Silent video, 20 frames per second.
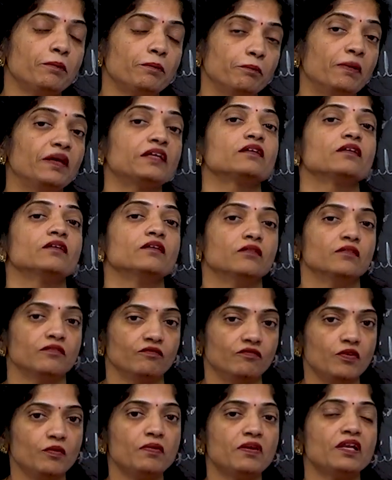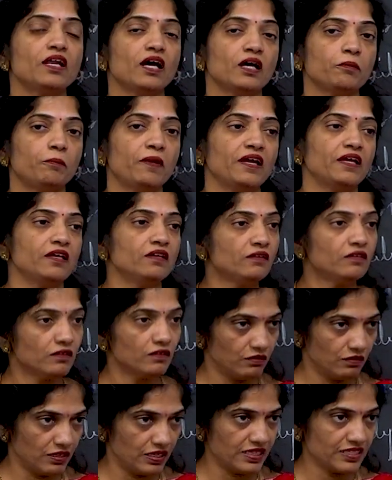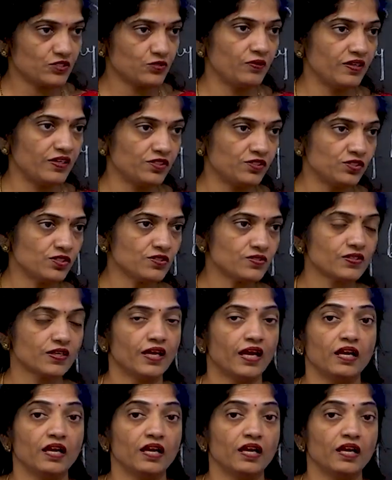but women are paying less wages